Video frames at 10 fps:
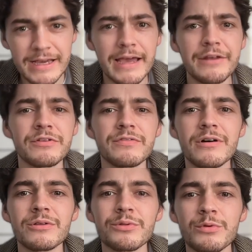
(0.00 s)
and to
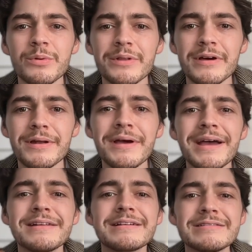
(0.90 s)
follow through with it
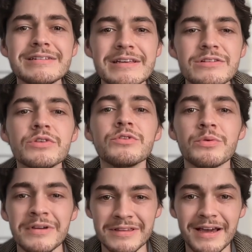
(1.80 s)
and to continue
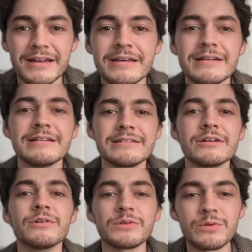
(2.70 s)
doing that
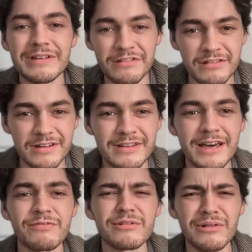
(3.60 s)
until you can sit in
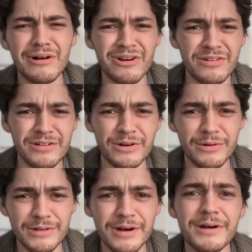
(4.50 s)
that for longer and longer
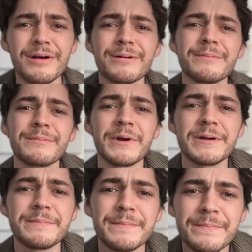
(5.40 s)
and longer, right?